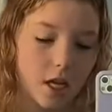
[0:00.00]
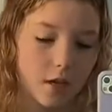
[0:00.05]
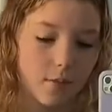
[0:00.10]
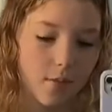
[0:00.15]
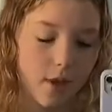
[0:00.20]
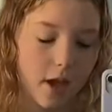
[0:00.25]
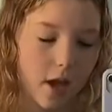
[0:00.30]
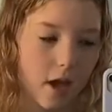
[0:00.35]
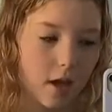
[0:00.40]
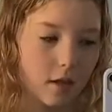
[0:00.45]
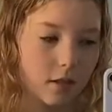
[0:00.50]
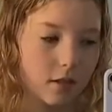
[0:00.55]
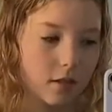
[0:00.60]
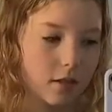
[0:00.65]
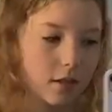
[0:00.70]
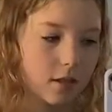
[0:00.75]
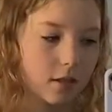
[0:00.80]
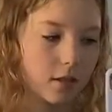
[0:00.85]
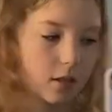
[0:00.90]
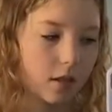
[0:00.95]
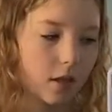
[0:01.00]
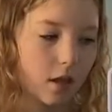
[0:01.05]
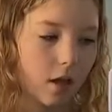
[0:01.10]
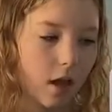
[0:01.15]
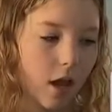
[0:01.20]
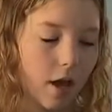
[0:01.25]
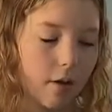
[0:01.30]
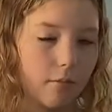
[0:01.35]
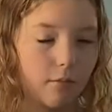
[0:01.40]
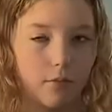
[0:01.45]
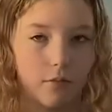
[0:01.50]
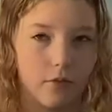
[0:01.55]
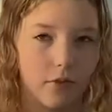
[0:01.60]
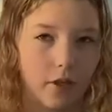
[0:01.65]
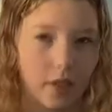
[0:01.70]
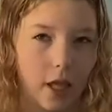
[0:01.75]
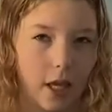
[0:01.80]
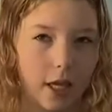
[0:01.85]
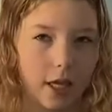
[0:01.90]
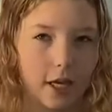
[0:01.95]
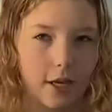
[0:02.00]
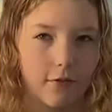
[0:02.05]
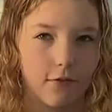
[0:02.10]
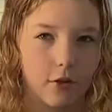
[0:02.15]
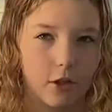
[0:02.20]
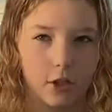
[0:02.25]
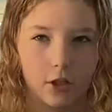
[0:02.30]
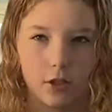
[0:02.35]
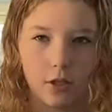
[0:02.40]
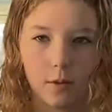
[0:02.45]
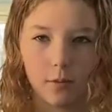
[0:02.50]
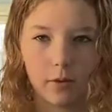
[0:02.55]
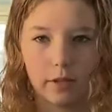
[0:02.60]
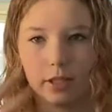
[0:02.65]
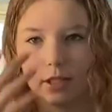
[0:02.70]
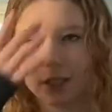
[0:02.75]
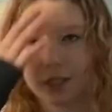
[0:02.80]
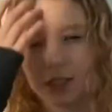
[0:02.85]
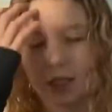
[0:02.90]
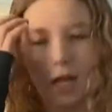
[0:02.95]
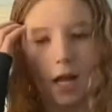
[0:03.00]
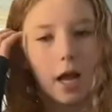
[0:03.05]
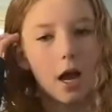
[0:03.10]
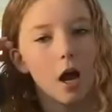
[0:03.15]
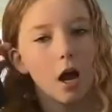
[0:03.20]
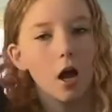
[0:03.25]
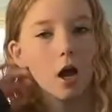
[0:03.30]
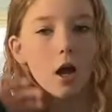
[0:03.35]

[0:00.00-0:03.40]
because I feel like it for some reason today.